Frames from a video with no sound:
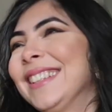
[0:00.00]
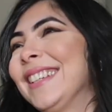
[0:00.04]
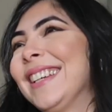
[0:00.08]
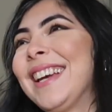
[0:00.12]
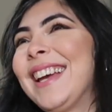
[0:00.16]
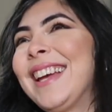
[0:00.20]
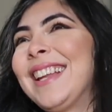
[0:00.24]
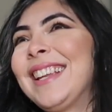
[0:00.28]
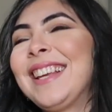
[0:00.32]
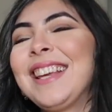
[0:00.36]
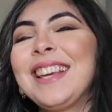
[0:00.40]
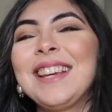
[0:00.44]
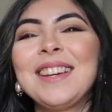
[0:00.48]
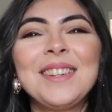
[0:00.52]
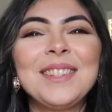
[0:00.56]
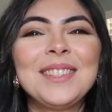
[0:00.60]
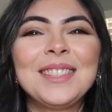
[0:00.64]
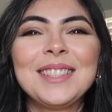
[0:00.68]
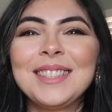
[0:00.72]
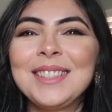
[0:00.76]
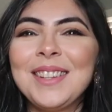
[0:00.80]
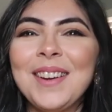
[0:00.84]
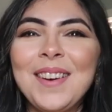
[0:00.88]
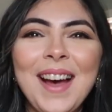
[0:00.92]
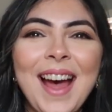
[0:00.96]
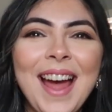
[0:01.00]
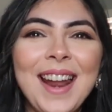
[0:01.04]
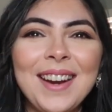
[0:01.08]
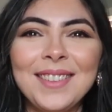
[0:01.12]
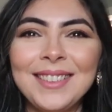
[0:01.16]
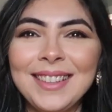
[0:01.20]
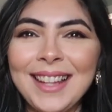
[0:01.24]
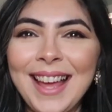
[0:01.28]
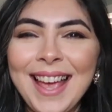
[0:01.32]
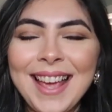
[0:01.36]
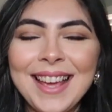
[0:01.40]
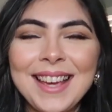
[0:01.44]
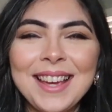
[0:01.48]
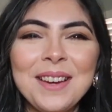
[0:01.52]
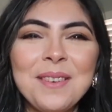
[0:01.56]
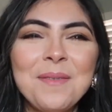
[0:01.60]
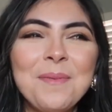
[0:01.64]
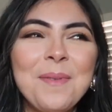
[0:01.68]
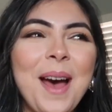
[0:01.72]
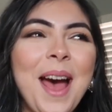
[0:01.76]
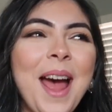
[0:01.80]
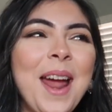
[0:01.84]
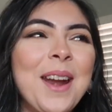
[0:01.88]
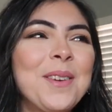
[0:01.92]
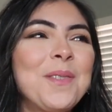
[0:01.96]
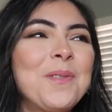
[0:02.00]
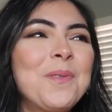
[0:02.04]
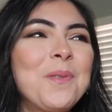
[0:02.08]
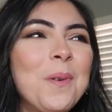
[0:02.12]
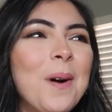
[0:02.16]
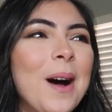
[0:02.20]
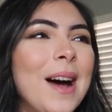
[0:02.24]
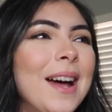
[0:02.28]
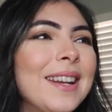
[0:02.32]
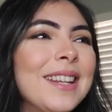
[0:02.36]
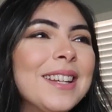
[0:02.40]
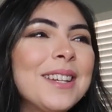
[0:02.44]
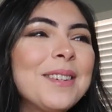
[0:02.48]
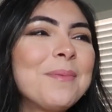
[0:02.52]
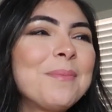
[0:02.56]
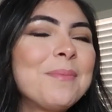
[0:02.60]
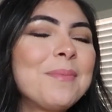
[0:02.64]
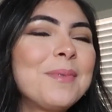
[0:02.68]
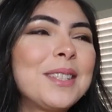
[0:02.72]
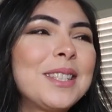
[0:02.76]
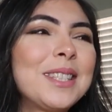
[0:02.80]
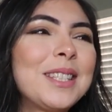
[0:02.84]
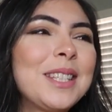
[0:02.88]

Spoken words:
And he goes, no, I don't like them. I don't want them.